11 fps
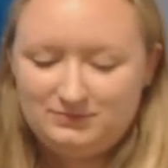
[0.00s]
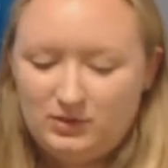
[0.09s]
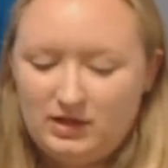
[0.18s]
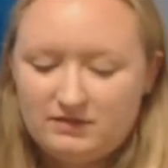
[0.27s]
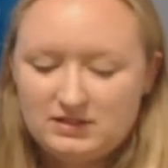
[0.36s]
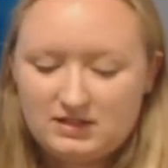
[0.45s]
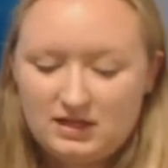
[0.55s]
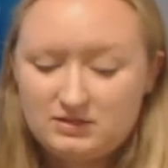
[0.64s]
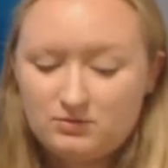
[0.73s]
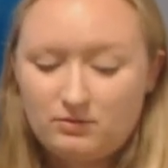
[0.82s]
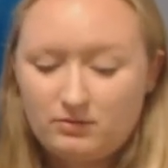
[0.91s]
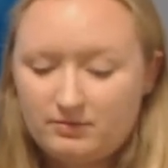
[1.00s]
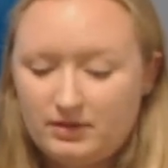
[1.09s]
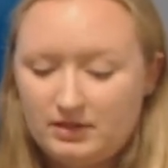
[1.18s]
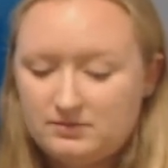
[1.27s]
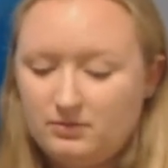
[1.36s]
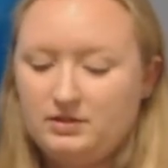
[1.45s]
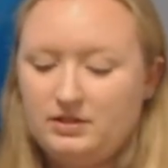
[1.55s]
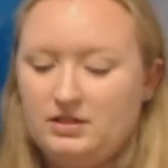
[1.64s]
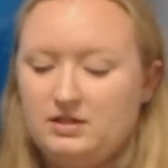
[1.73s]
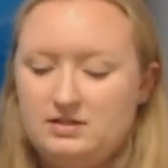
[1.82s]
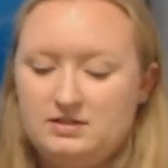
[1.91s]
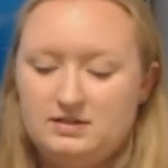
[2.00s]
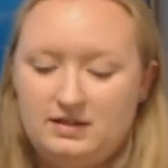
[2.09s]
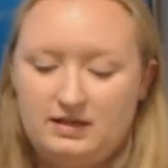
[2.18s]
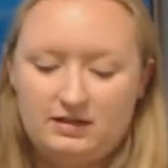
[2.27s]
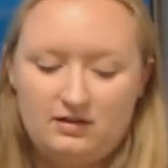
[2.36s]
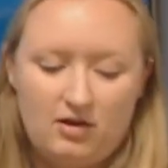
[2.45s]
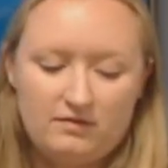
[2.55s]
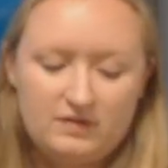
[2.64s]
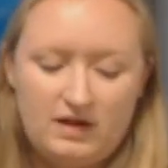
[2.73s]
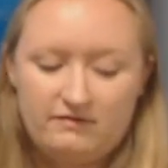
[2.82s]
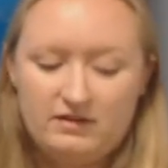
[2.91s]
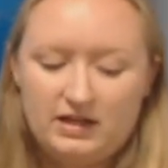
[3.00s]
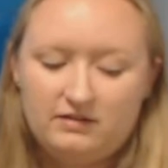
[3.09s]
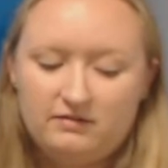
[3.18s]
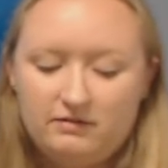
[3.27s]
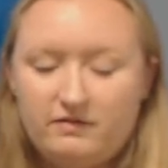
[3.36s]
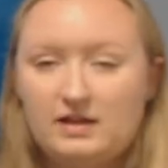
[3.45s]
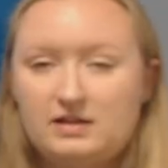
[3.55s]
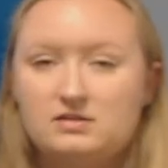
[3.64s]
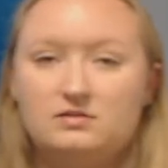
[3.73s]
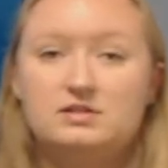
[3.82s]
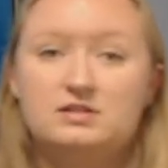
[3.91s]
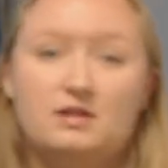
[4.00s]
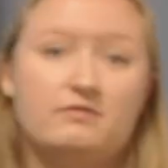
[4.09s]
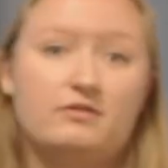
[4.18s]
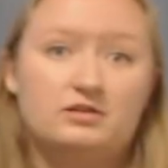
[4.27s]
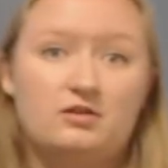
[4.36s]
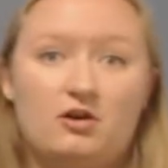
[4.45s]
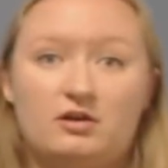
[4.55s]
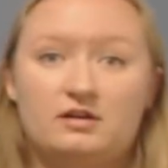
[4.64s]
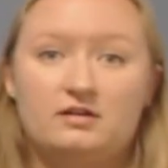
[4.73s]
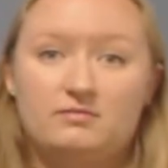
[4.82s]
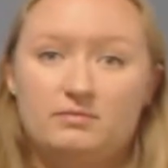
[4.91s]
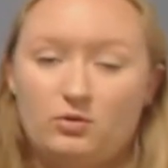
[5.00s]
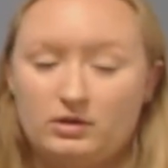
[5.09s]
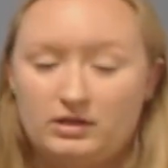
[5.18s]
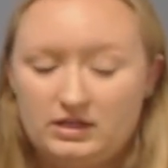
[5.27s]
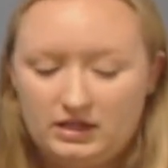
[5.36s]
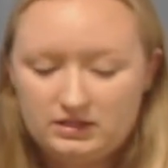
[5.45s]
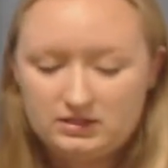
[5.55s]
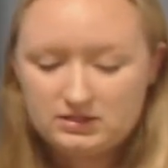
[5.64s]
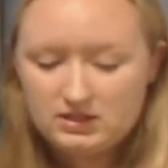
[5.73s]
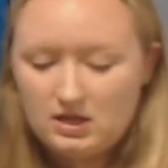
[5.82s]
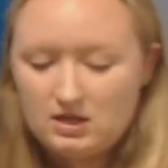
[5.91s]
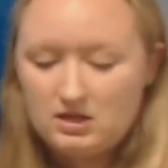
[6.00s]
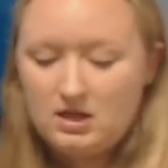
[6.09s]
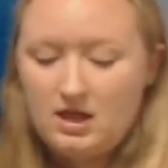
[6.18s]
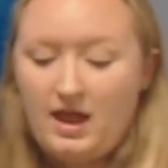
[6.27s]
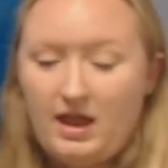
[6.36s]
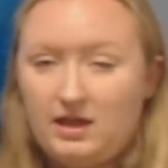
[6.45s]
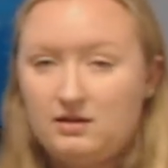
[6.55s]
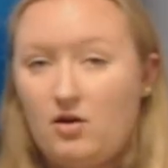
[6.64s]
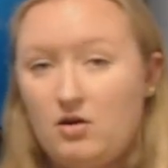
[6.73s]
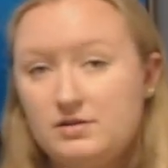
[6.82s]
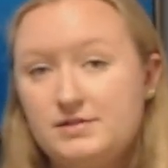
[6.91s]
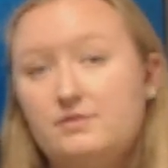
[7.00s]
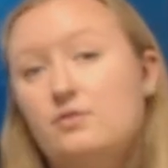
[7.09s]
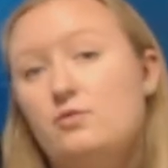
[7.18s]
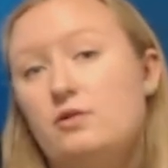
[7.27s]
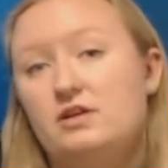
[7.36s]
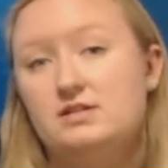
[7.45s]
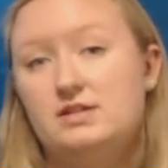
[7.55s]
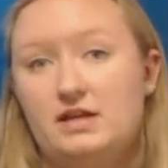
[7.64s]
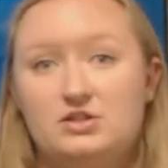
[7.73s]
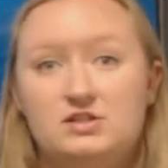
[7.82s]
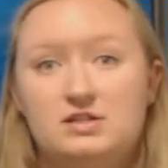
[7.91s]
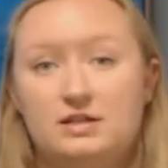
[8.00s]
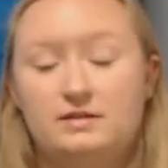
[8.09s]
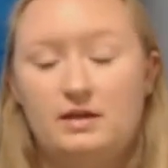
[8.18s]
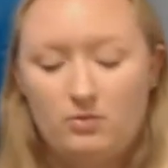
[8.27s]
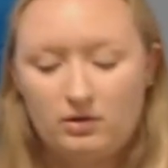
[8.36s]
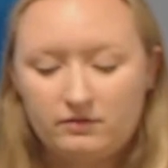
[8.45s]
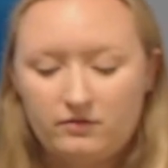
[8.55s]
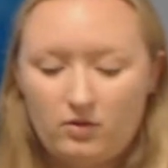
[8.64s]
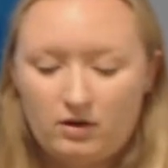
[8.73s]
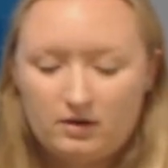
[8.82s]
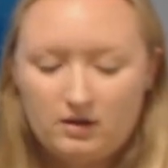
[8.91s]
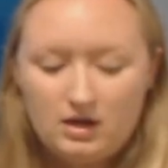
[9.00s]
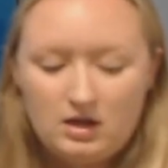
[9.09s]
We have discussed what workplace bullying is and that it can often have negative effects on the suffering targeted employees and also the organizations that they work for.